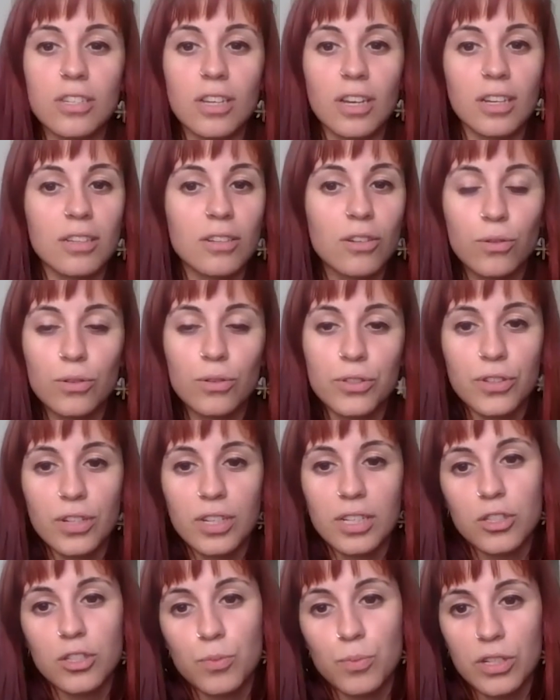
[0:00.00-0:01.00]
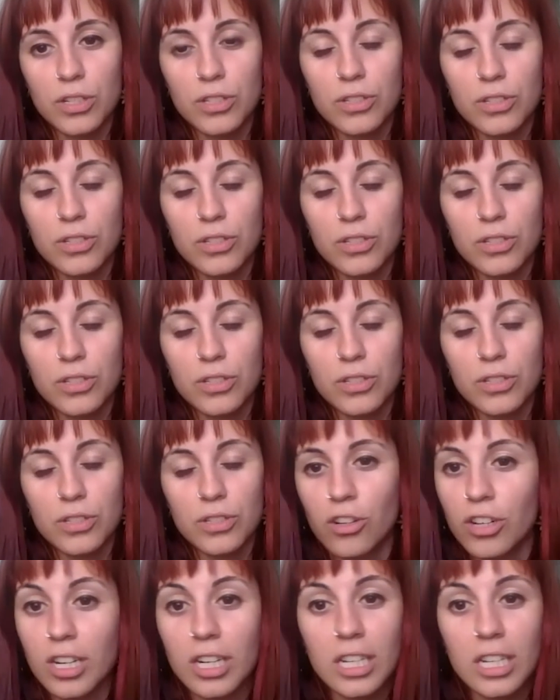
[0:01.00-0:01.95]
and cultural expressions in general,